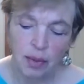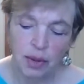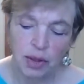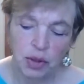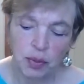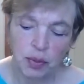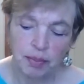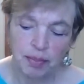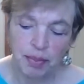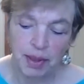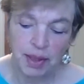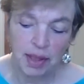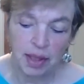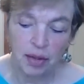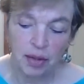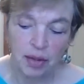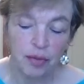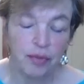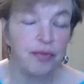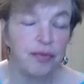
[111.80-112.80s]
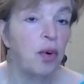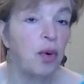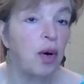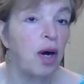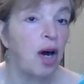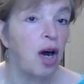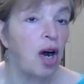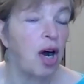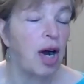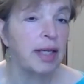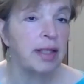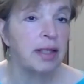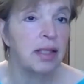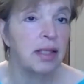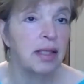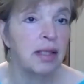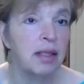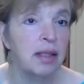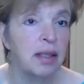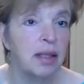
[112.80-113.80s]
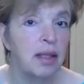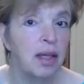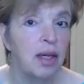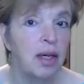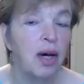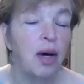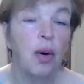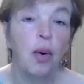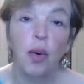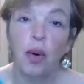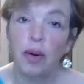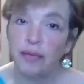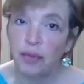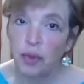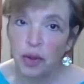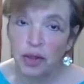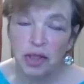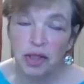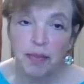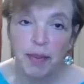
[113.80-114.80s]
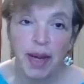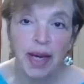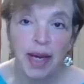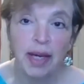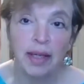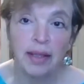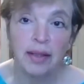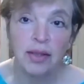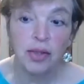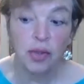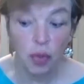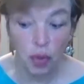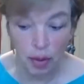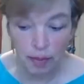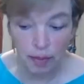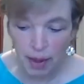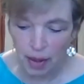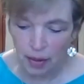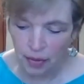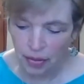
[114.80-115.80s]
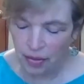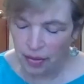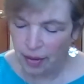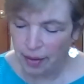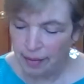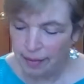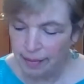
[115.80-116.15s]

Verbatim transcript: which would be either four hearts or four spades or both.